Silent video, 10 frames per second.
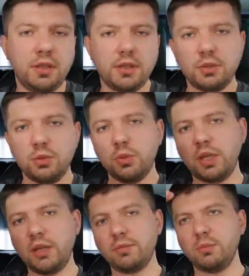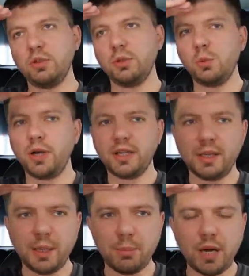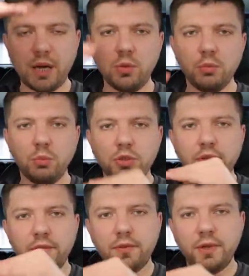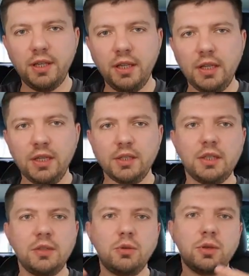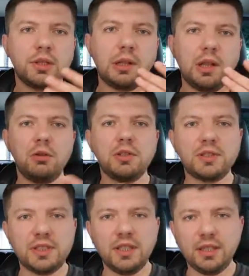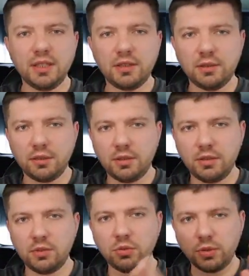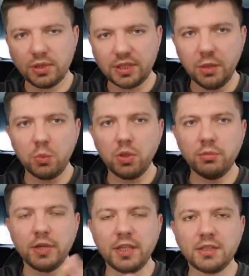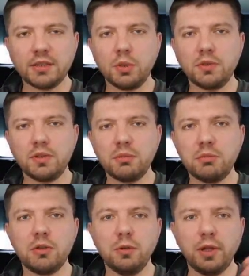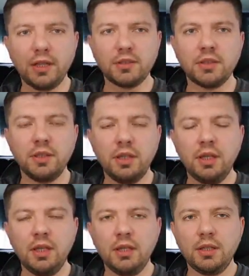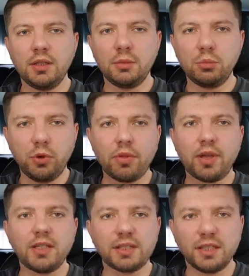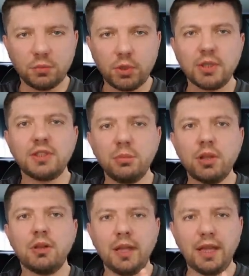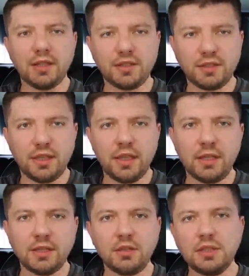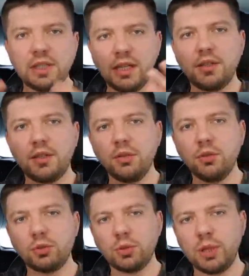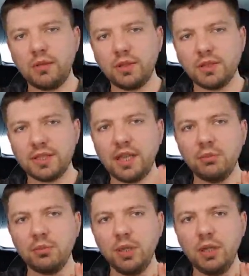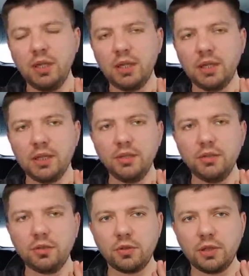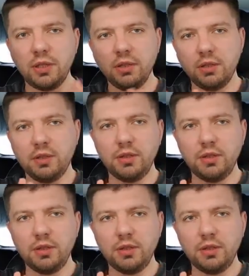So you have Model Y above Model 3, and you can clearly see that due to the same wheelbase, very similar lengths, both cars has very similar lengths, and as a result you should have the same internal